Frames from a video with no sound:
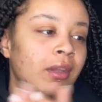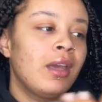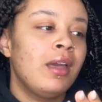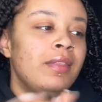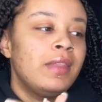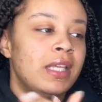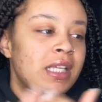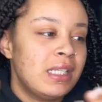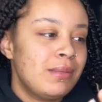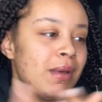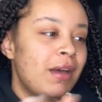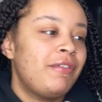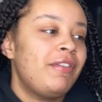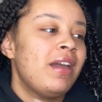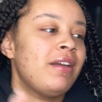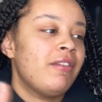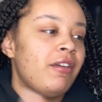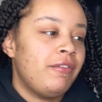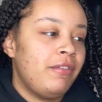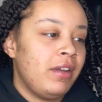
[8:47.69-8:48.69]
This is my
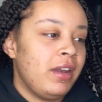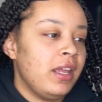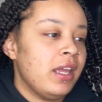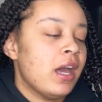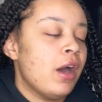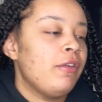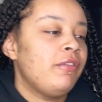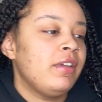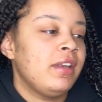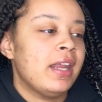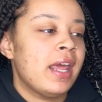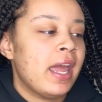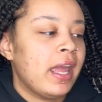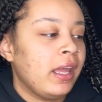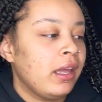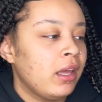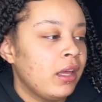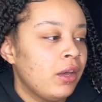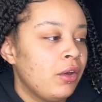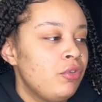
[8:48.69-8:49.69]
favourite video of the day,
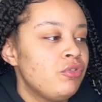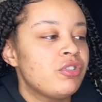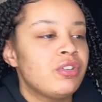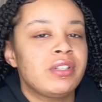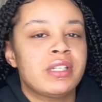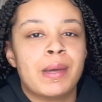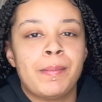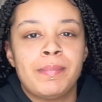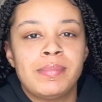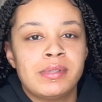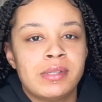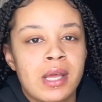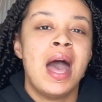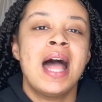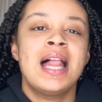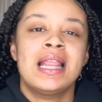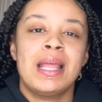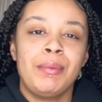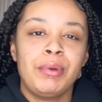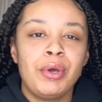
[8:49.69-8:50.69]
110%. Let
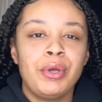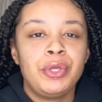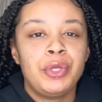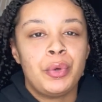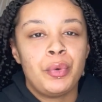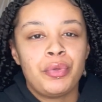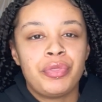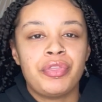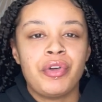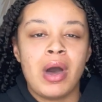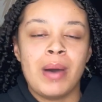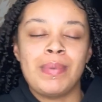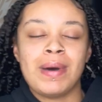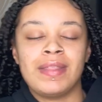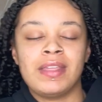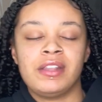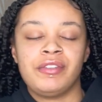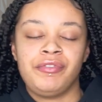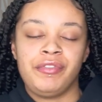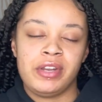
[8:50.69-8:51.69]
me know what you thought about
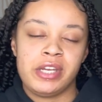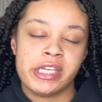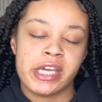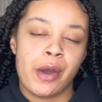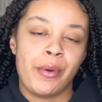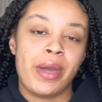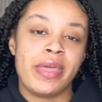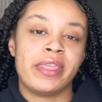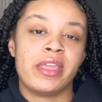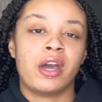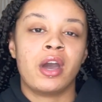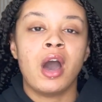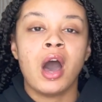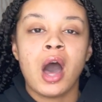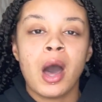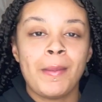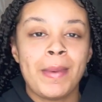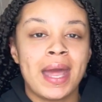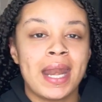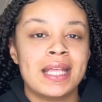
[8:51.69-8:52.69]
this video in the
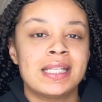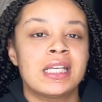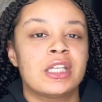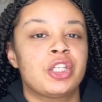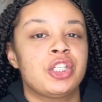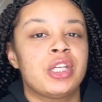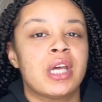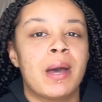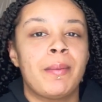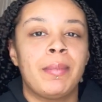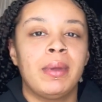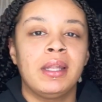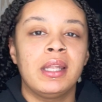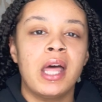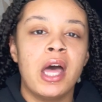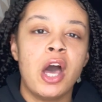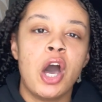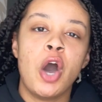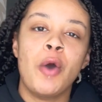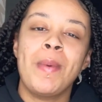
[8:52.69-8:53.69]
comment section down
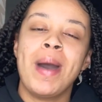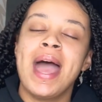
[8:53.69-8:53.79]
below.